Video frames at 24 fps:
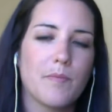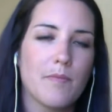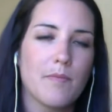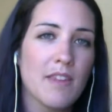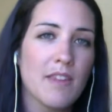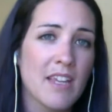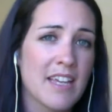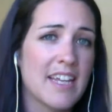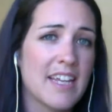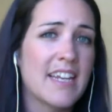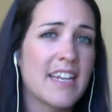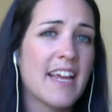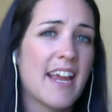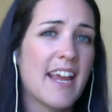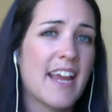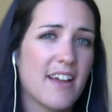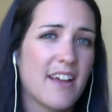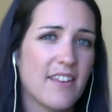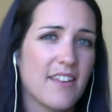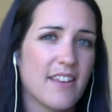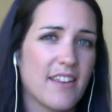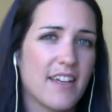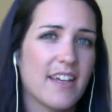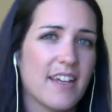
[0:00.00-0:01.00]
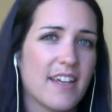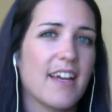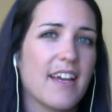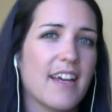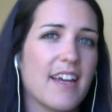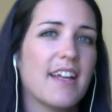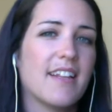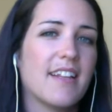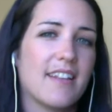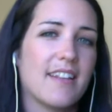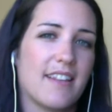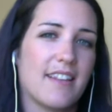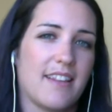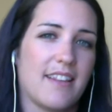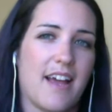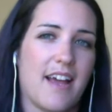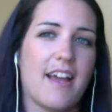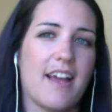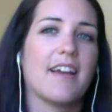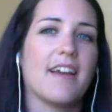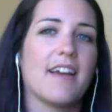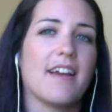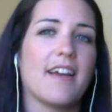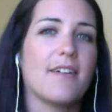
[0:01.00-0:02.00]
inhaling it
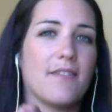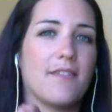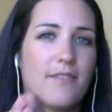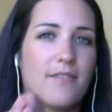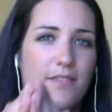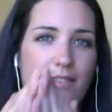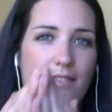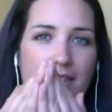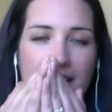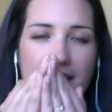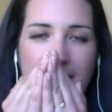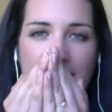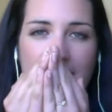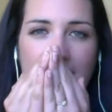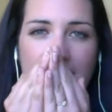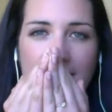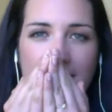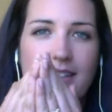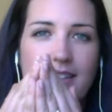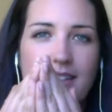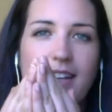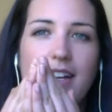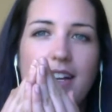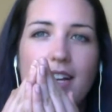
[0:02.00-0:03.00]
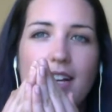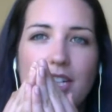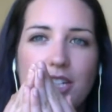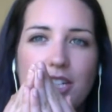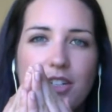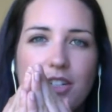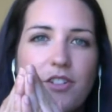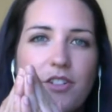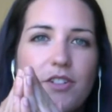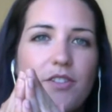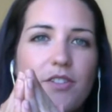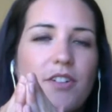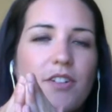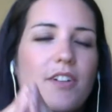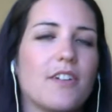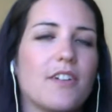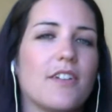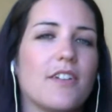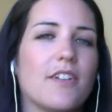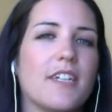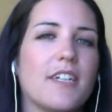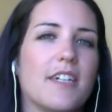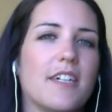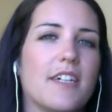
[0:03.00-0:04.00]
like this, like I showed you
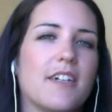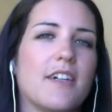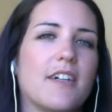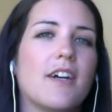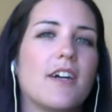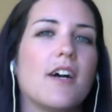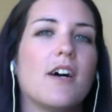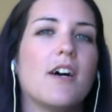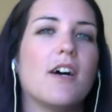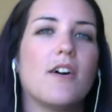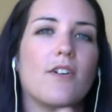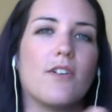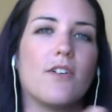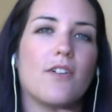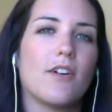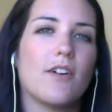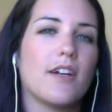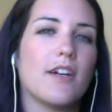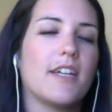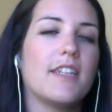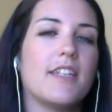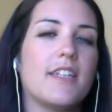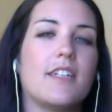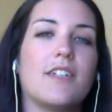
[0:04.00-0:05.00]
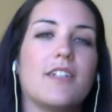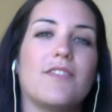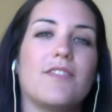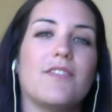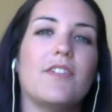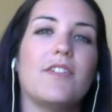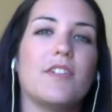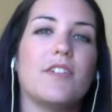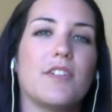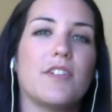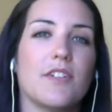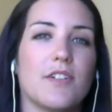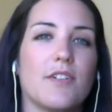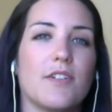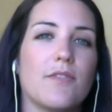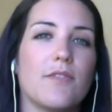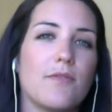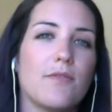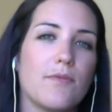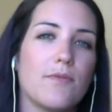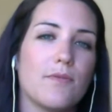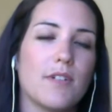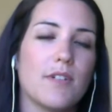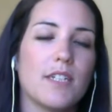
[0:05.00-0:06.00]
earlier, or in the diffuser,
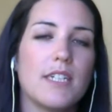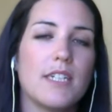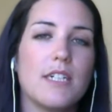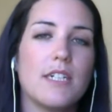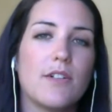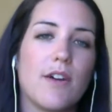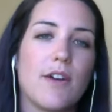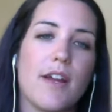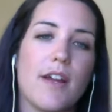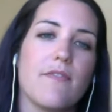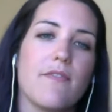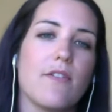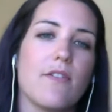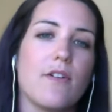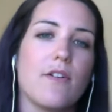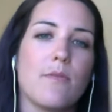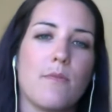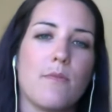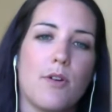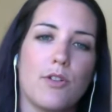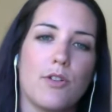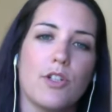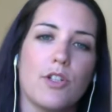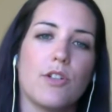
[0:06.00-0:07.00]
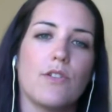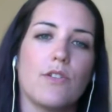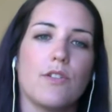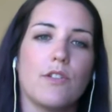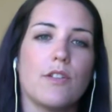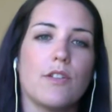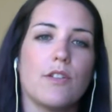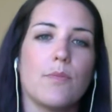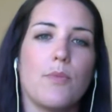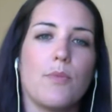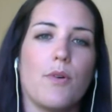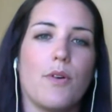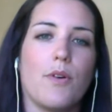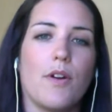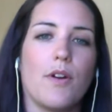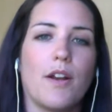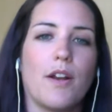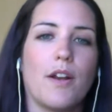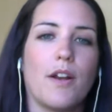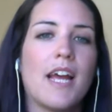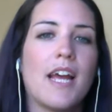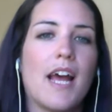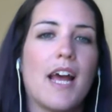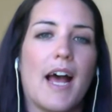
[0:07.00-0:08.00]
really great for emotional support.
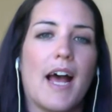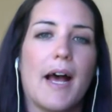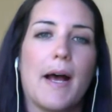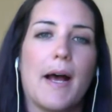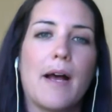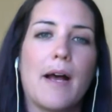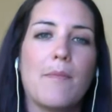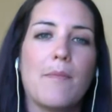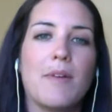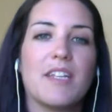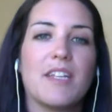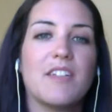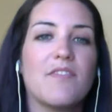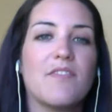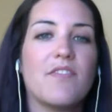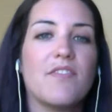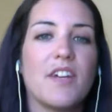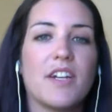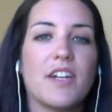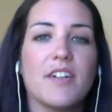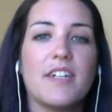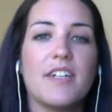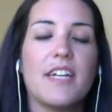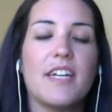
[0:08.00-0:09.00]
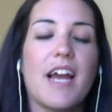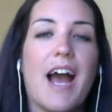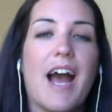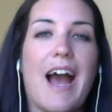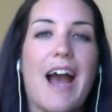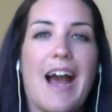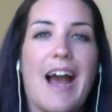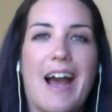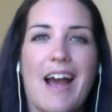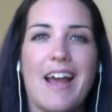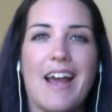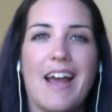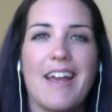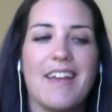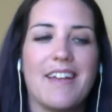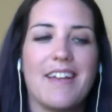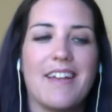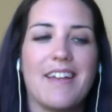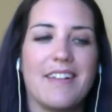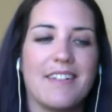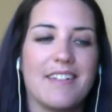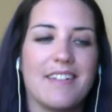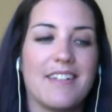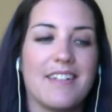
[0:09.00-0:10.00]
It's very high
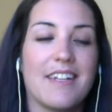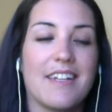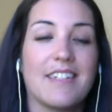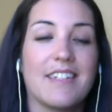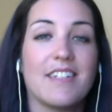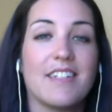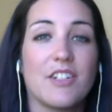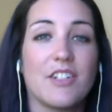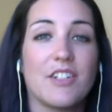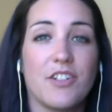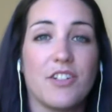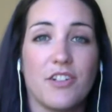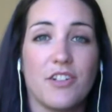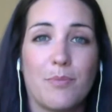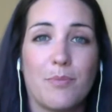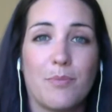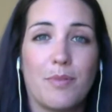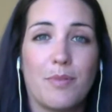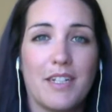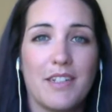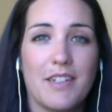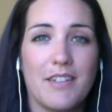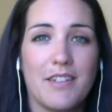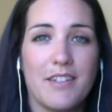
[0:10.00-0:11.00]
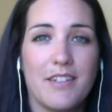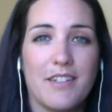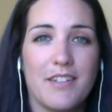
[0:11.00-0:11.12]
in sesquiterpenes,